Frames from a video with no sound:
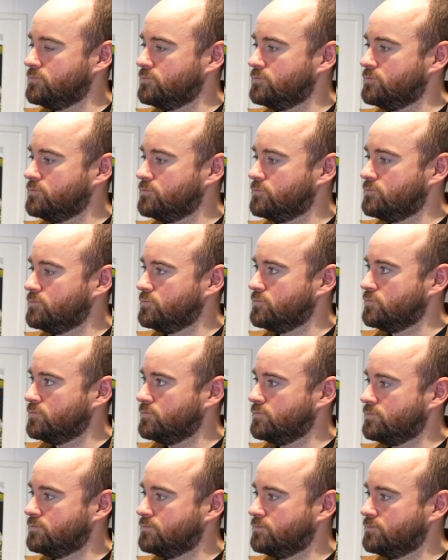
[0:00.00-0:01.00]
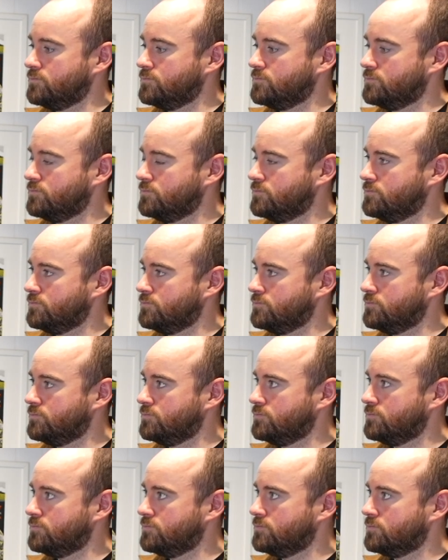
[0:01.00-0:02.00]

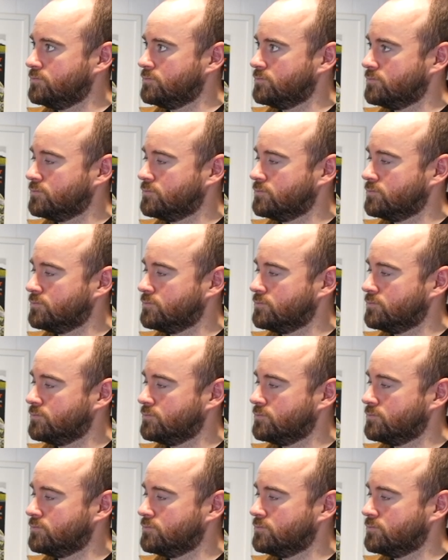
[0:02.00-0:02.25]
No words are spoken by the person on screen.